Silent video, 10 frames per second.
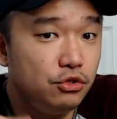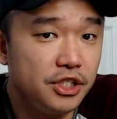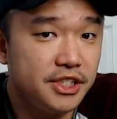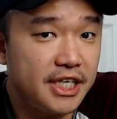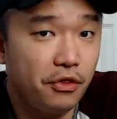You
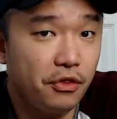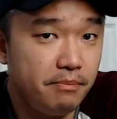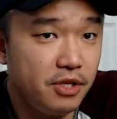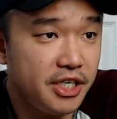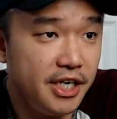just sell
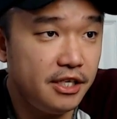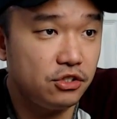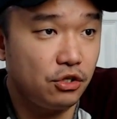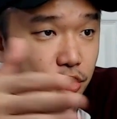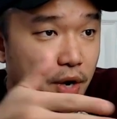them the kit,
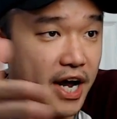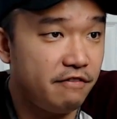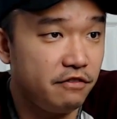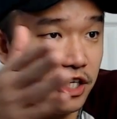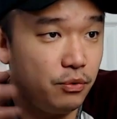so you
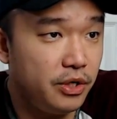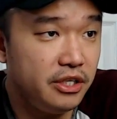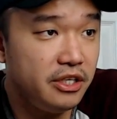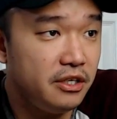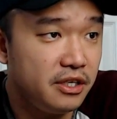have
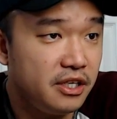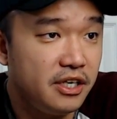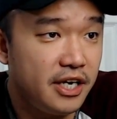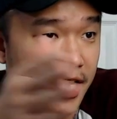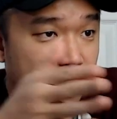liquidity,
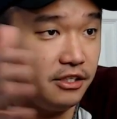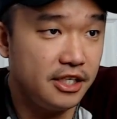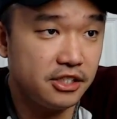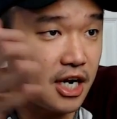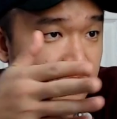and
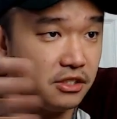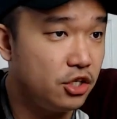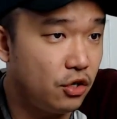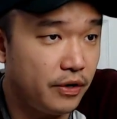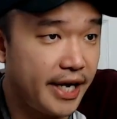it's constantly
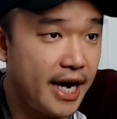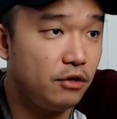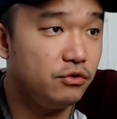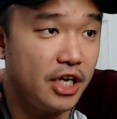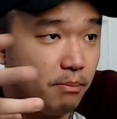going
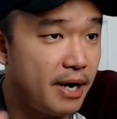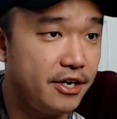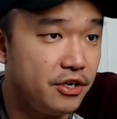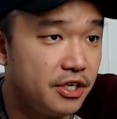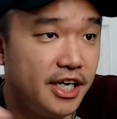out. They'll buy
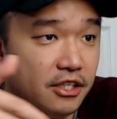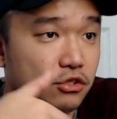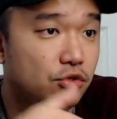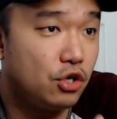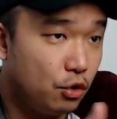your kit
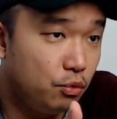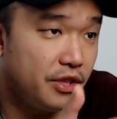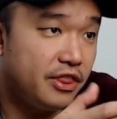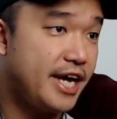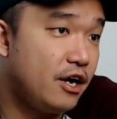to go
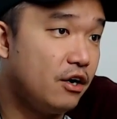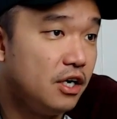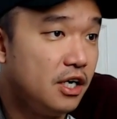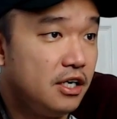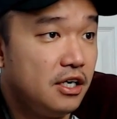with their
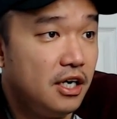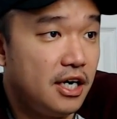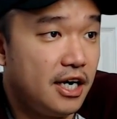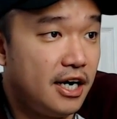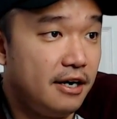
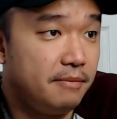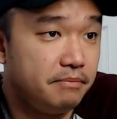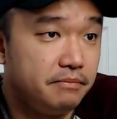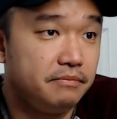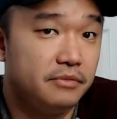
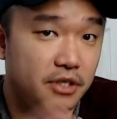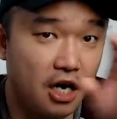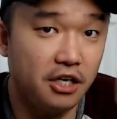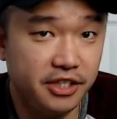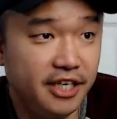
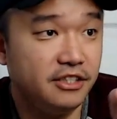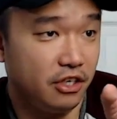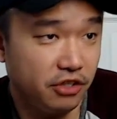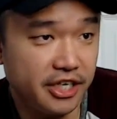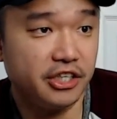holiday.
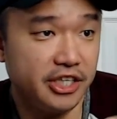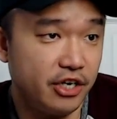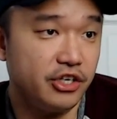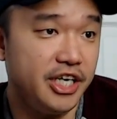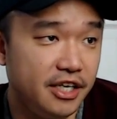
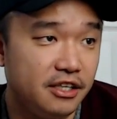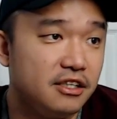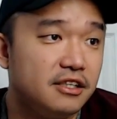Their kit.